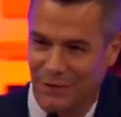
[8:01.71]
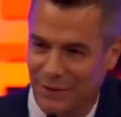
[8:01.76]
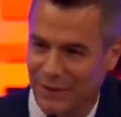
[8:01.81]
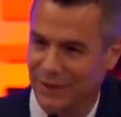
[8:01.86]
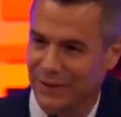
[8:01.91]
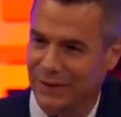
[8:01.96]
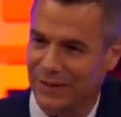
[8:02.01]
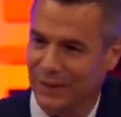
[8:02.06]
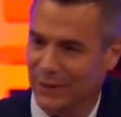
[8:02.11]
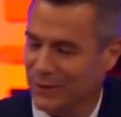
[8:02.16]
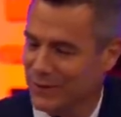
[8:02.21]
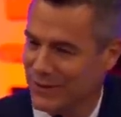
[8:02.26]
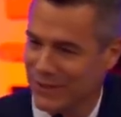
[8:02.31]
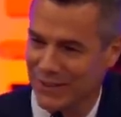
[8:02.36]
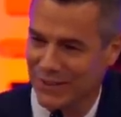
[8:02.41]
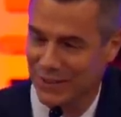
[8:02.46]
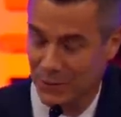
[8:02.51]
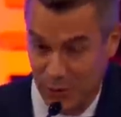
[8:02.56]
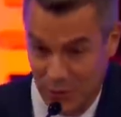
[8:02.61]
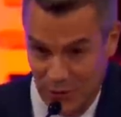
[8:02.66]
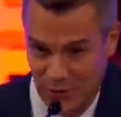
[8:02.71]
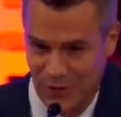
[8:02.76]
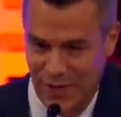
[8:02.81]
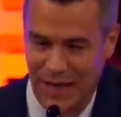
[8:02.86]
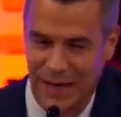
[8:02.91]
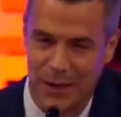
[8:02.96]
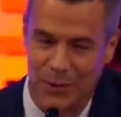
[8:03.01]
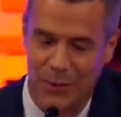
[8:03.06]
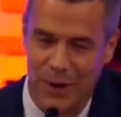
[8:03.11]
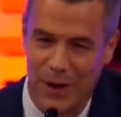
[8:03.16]
feeling. It was just, it was a
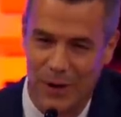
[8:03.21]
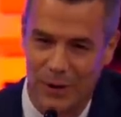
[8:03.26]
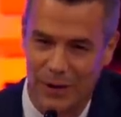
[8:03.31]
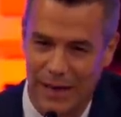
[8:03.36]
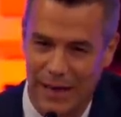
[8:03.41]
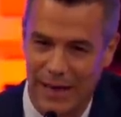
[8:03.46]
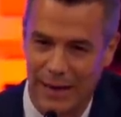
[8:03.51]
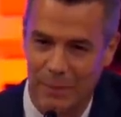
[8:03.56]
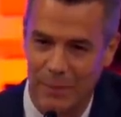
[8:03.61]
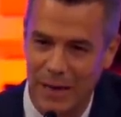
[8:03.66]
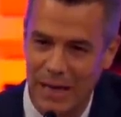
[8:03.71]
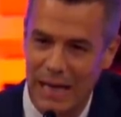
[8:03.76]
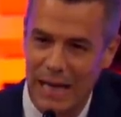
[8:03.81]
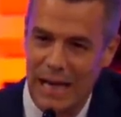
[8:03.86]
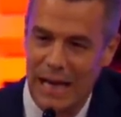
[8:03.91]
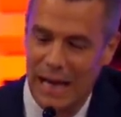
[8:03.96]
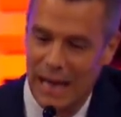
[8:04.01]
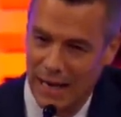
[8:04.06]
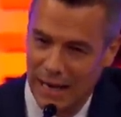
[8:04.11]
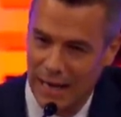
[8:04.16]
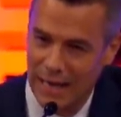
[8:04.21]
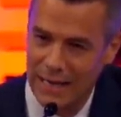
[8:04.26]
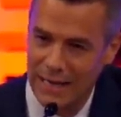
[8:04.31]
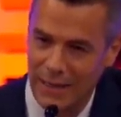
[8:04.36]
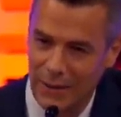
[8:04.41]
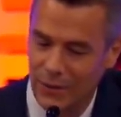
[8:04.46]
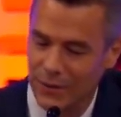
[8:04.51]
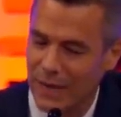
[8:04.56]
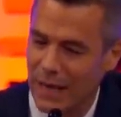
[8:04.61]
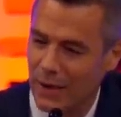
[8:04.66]
second round game. And I
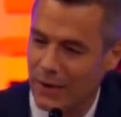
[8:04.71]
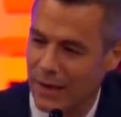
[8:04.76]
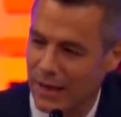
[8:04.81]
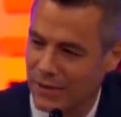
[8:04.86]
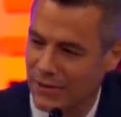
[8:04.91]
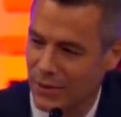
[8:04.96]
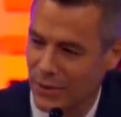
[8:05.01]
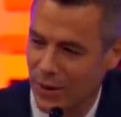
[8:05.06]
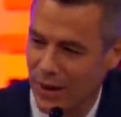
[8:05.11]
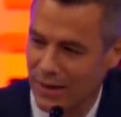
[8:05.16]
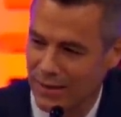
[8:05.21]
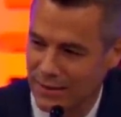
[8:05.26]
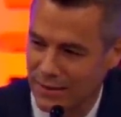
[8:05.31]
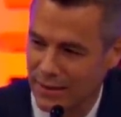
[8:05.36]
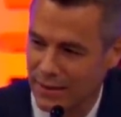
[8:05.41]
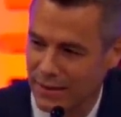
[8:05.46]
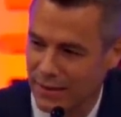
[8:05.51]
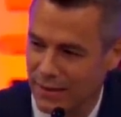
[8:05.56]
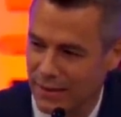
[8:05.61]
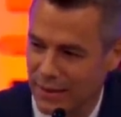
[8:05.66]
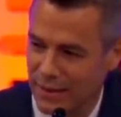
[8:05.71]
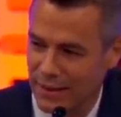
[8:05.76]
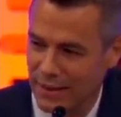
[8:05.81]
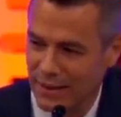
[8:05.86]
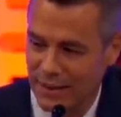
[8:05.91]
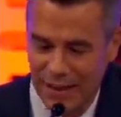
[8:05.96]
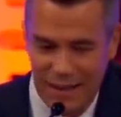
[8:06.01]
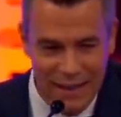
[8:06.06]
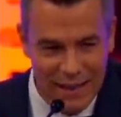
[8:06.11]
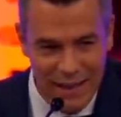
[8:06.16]
kneeled down next to you, and I said,
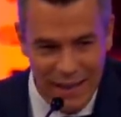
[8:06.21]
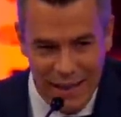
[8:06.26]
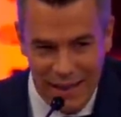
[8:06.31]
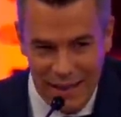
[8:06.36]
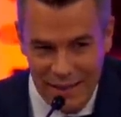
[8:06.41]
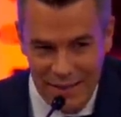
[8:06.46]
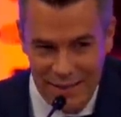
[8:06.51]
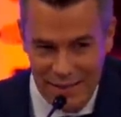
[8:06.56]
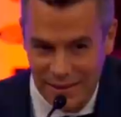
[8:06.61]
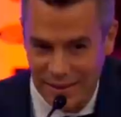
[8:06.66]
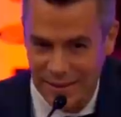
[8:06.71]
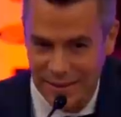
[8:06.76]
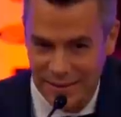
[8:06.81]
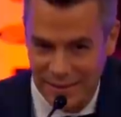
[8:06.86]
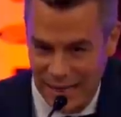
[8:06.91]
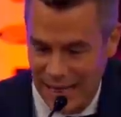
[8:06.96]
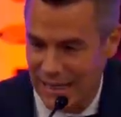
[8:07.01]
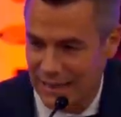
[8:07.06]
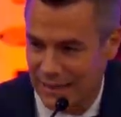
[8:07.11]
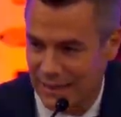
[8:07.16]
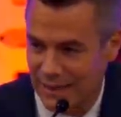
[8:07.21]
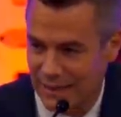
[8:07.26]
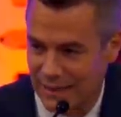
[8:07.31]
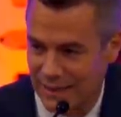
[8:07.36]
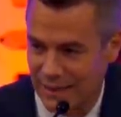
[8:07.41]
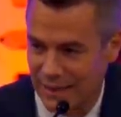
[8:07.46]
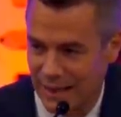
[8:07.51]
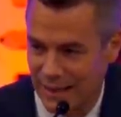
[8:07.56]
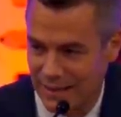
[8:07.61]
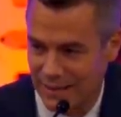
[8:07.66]
I said, take this
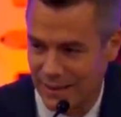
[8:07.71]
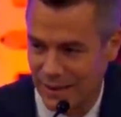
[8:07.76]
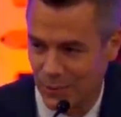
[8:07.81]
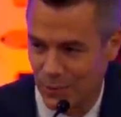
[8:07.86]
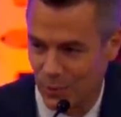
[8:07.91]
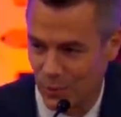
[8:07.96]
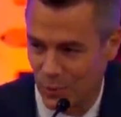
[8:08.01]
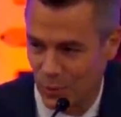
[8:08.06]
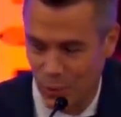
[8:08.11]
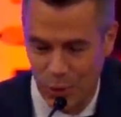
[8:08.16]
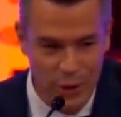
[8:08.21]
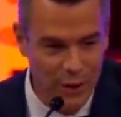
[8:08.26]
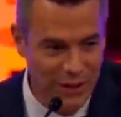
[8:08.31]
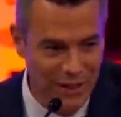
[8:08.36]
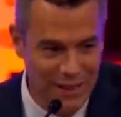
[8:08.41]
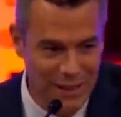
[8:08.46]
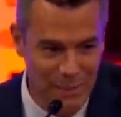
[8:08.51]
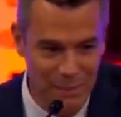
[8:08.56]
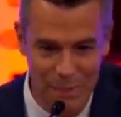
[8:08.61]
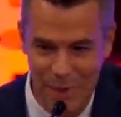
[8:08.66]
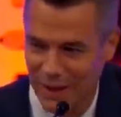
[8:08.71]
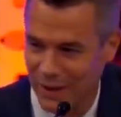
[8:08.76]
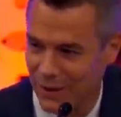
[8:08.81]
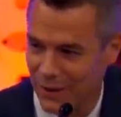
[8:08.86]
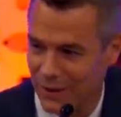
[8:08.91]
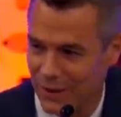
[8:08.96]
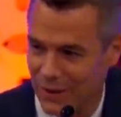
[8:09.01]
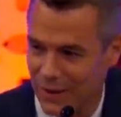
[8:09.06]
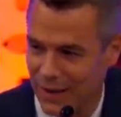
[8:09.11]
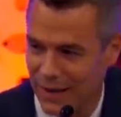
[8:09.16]
in. I said, we're going to get better.
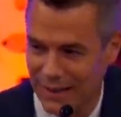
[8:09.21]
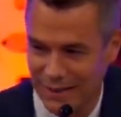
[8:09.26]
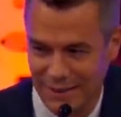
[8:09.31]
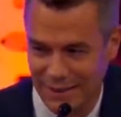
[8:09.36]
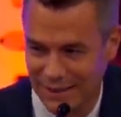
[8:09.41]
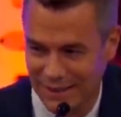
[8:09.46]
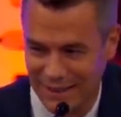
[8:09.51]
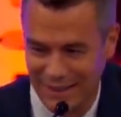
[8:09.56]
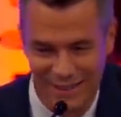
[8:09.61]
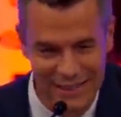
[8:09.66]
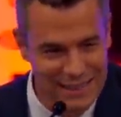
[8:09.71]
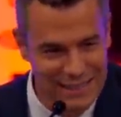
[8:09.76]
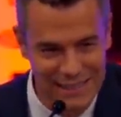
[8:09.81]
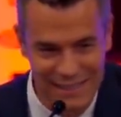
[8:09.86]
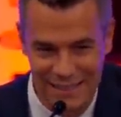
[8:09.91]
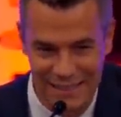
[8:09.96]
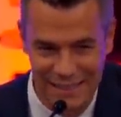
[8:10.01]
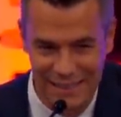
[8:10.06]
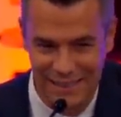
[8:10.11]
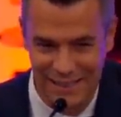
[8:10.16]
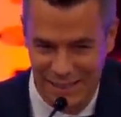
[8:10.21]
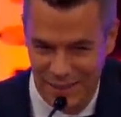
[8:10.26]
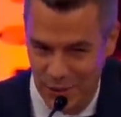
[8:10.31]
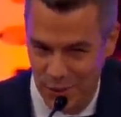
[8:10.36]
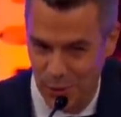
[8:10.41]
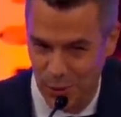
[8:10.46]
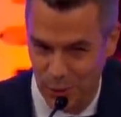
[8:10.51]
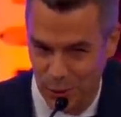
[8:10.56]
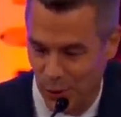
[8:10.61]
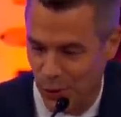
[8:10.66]
I said, this is, this is,
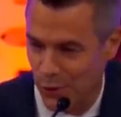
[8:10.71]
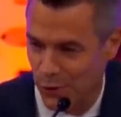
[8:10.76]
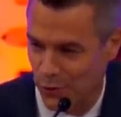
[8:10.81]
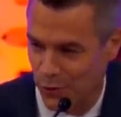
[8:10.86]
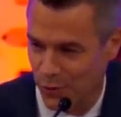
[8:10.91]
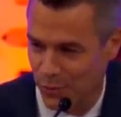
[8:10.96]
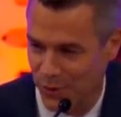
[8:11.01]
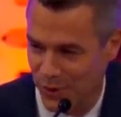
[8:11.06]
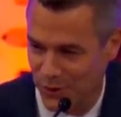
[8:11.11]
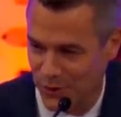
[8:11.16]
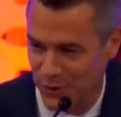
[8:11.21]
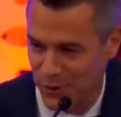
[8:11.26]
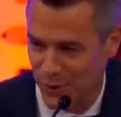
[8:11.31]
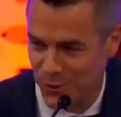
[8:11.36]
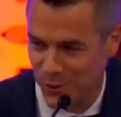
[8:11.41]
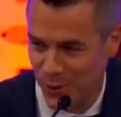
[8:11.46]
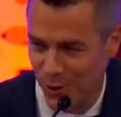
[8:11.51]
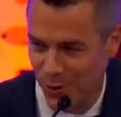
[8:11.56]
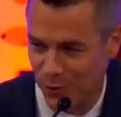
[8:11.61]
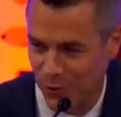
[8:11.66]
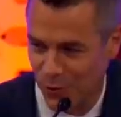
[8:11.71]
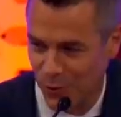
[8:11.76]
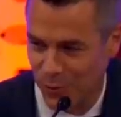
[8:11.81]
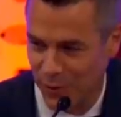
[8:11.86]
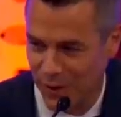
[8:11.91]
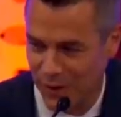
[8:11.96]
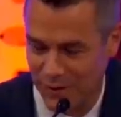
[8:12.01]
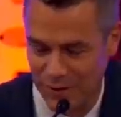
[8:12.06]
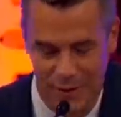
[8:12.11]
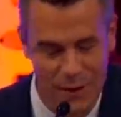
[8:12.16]
you learn from this, you grow from
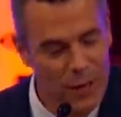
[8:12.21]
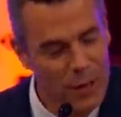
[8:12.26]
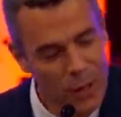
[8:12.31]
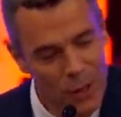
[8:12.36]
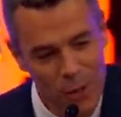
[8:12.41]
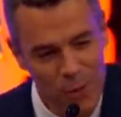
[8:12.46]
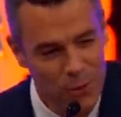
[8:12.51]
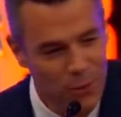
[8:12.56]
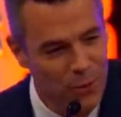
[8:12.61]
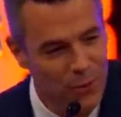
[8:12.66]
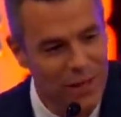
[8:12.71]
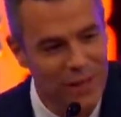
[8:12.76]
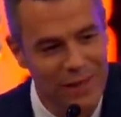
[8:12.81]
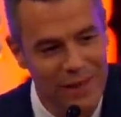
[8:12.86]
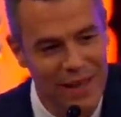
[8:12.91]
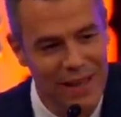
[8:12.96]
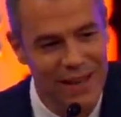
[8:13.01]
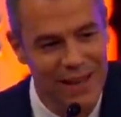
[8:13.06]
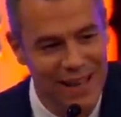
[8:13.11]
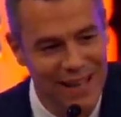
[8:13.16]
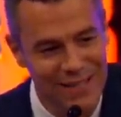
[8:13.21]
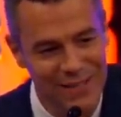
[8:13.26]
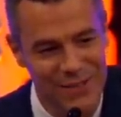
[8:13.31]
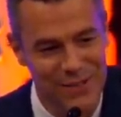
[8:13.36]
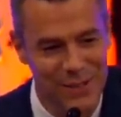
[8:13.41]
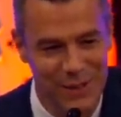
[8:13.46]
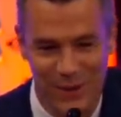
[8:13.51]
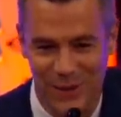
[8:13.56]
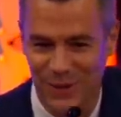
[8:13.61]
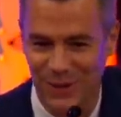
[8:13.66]
this. Well, then that
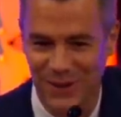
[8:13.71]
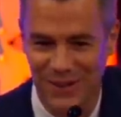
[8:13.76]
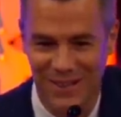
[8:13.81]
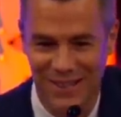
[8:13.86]
next year,